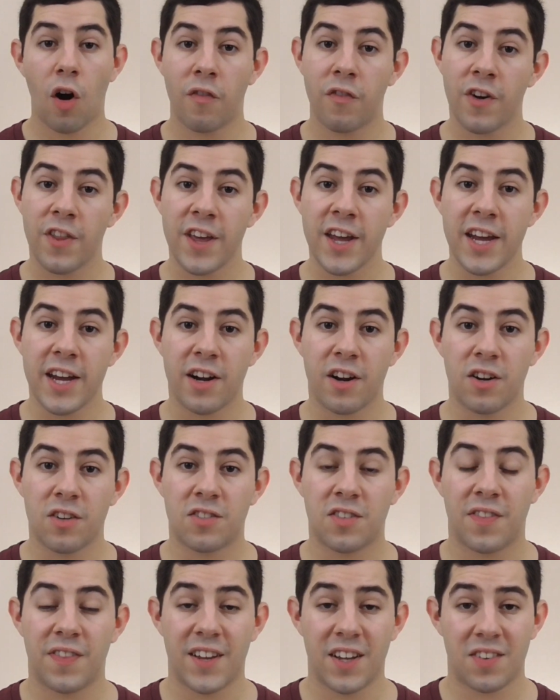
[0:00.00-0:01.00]
Over the
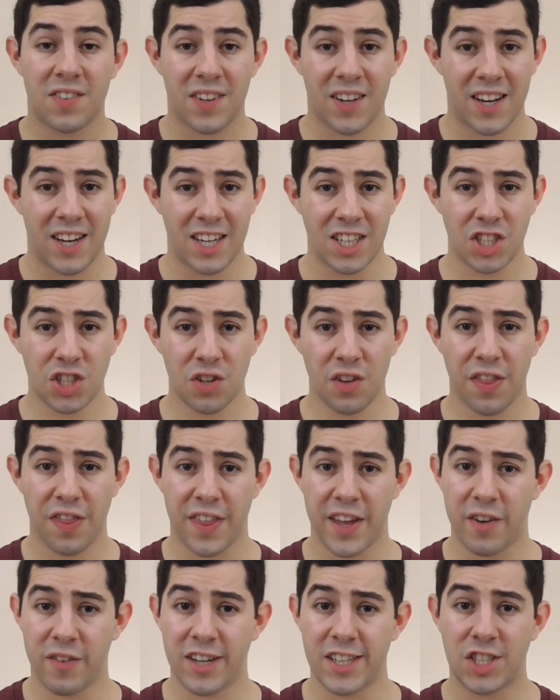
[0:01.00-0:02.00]
years, this initial
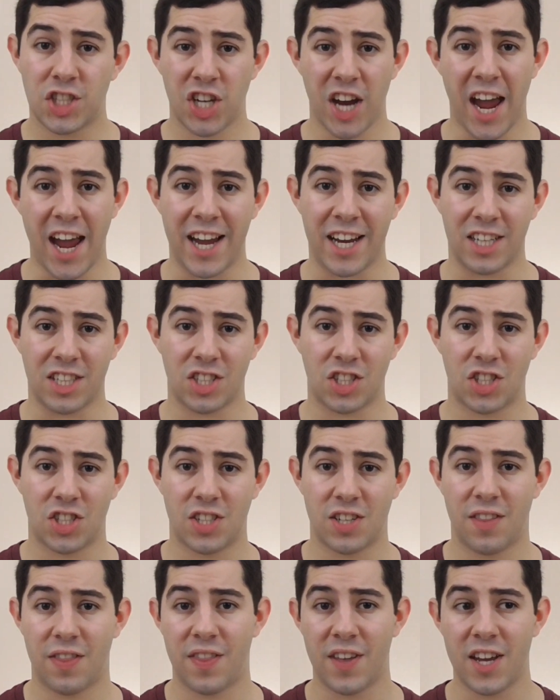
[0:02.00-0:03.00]
theory
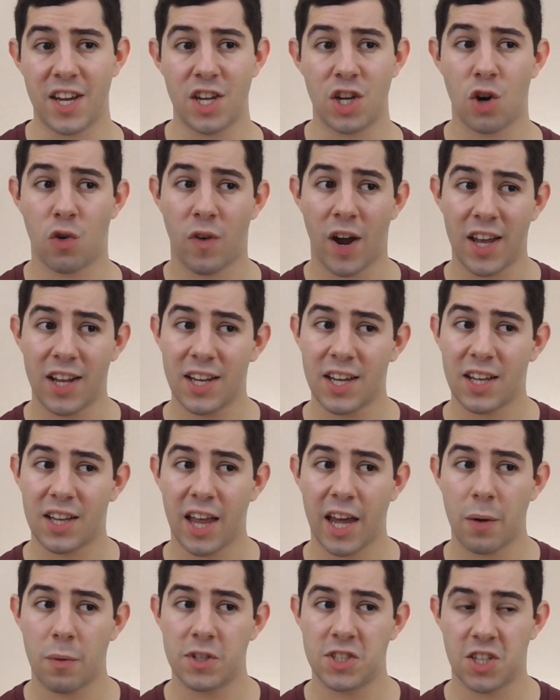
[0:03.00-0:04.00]
changed. The Uralic
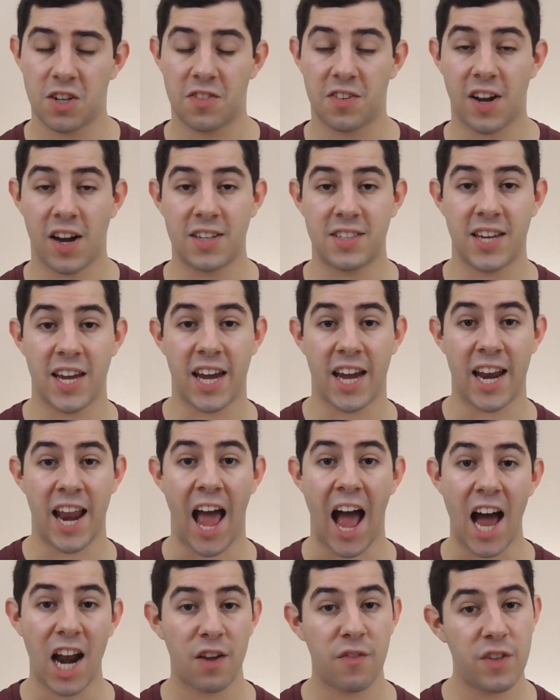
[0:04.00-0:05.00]
languages got taken
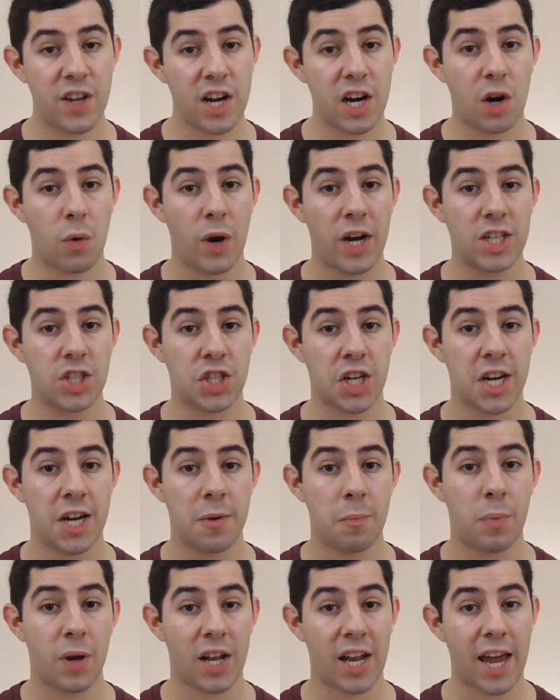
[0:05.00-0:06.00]
out of the
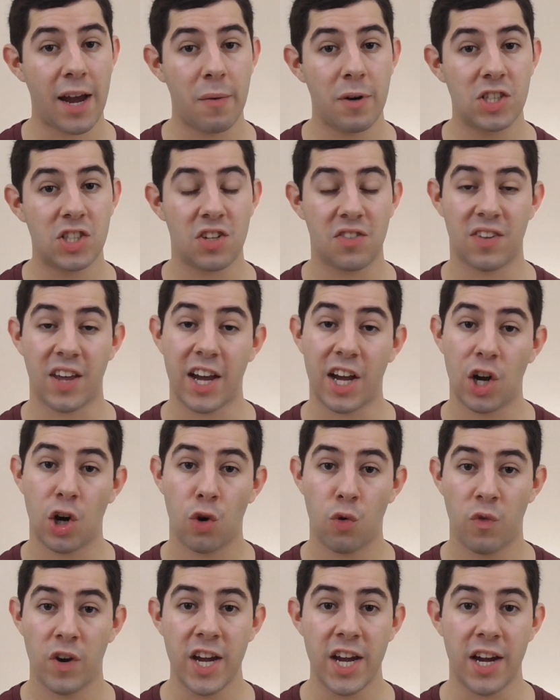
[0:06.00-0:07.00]
equation, but languages like
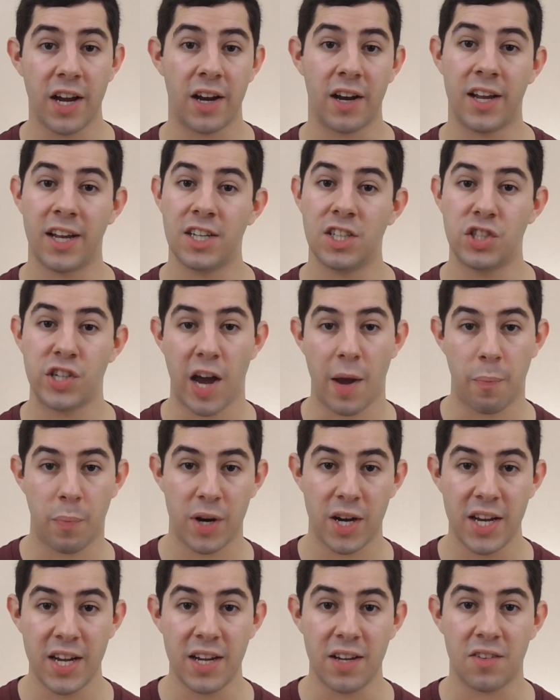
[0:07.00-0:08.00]
Korean and
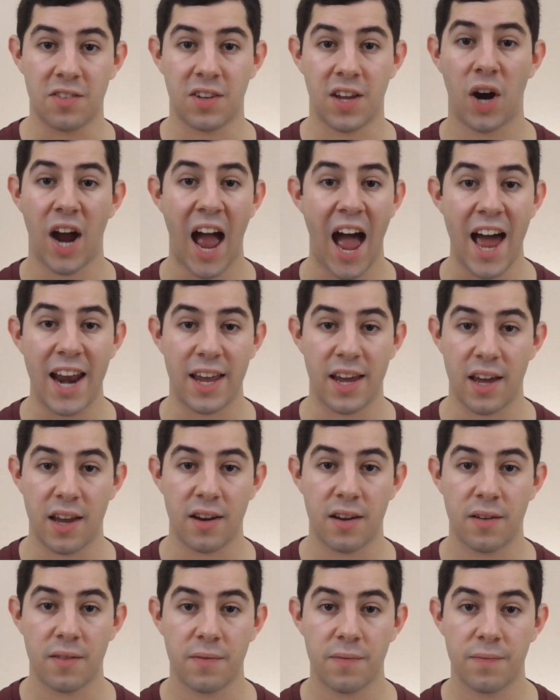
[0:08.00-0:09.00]
Japanese were
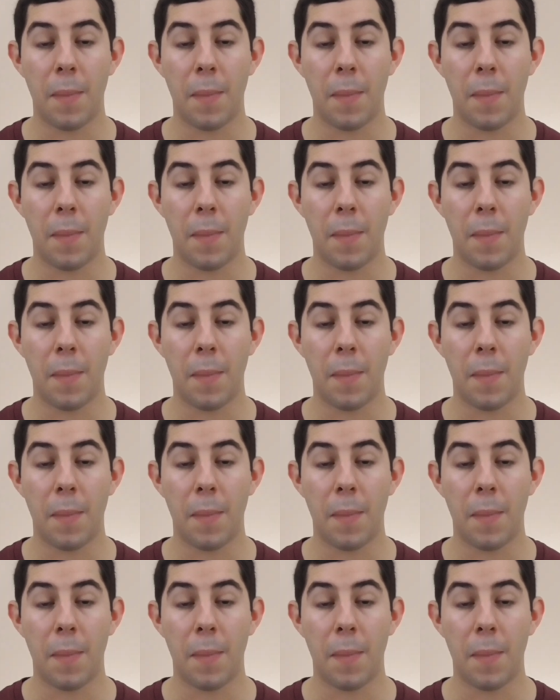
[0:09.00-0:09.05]
added.